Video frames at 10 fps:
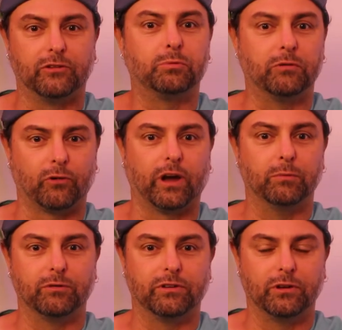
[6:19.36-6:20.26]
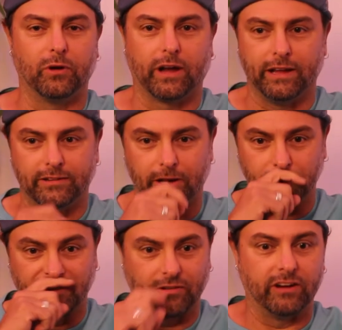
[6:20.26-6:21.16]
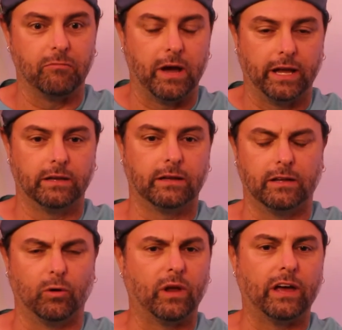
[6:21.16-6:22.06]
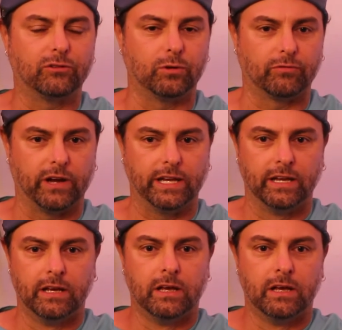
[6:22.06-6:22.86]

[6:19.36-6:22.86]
was before I had moved to New York, I had talked to a friend of mine, an old high school friend,